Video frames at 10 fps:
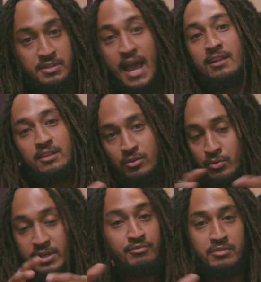talent or
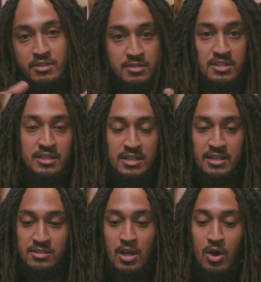whatever this scene
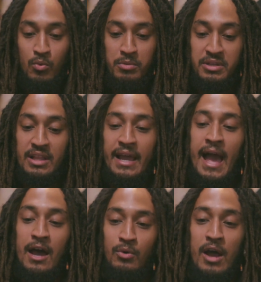is would be like,
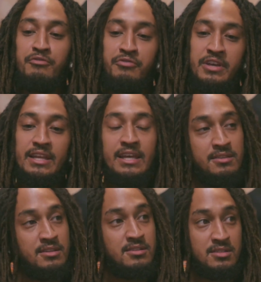how do I fit
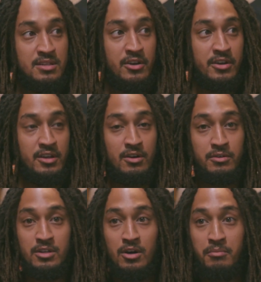in this scenario?
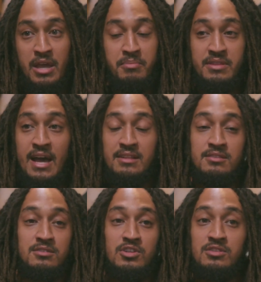You know, maybe
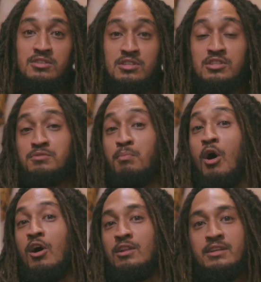that's just as
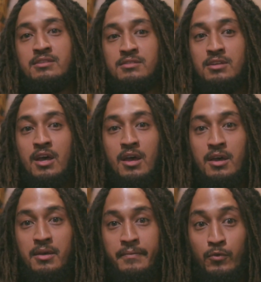small as
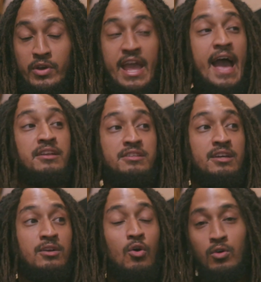
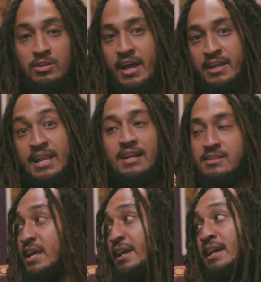reacting or like not
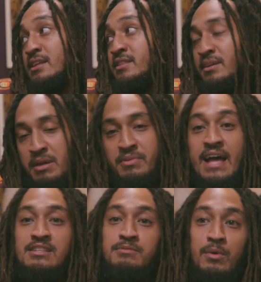saying anything. Maybe
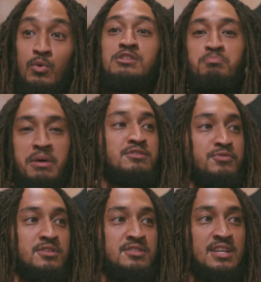that's what's best
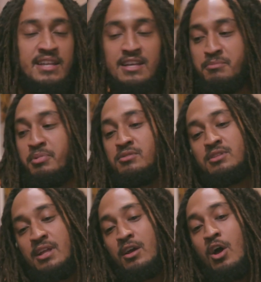for the scene, as opposed
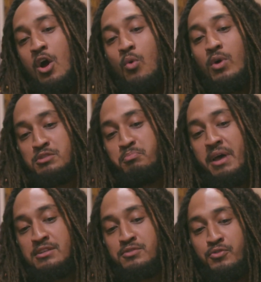to like what's
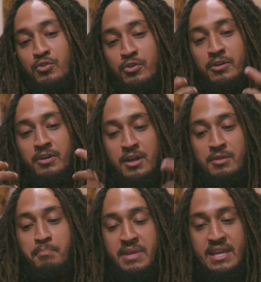best for
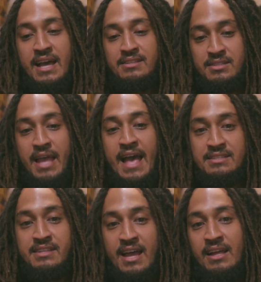me as
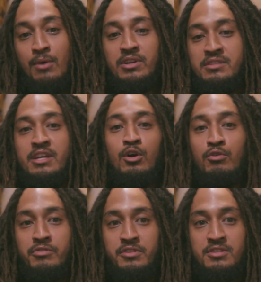talent. I want to take
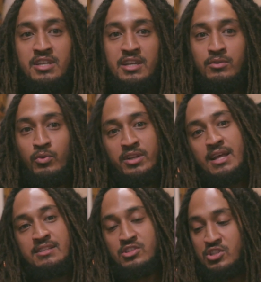over the scene, when
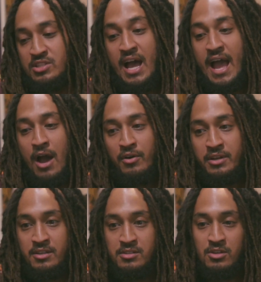that's just not how it is.